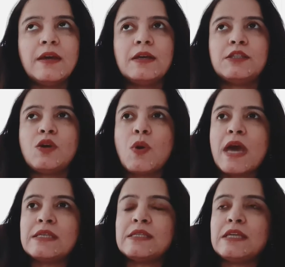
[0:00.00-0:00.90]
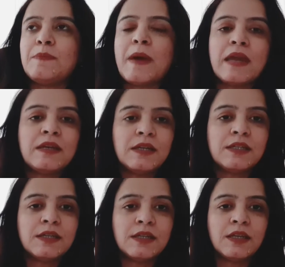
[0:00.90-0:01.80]
So as a patent
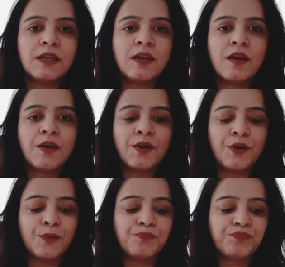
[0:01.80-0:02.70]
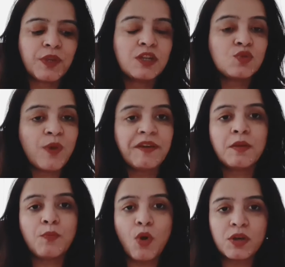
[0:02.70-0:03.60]
attorney, it is very
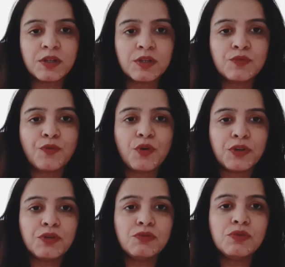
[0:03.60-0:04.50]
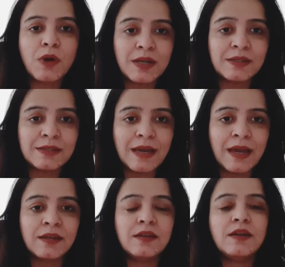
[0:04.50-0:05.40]
important for you to
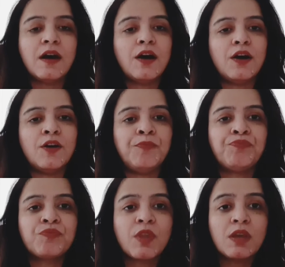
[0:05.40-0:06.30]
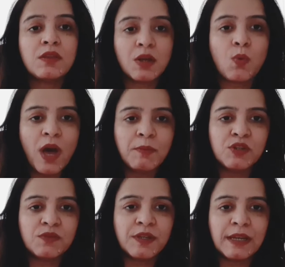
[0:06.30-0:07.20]
understand the
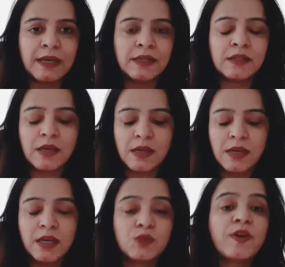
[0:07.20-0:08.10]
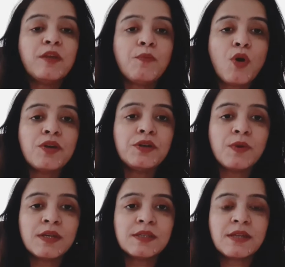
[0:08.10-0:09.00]
requirements of the client. It's very important
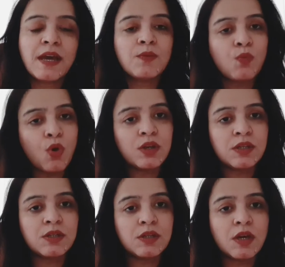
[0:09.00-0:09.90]
to understand what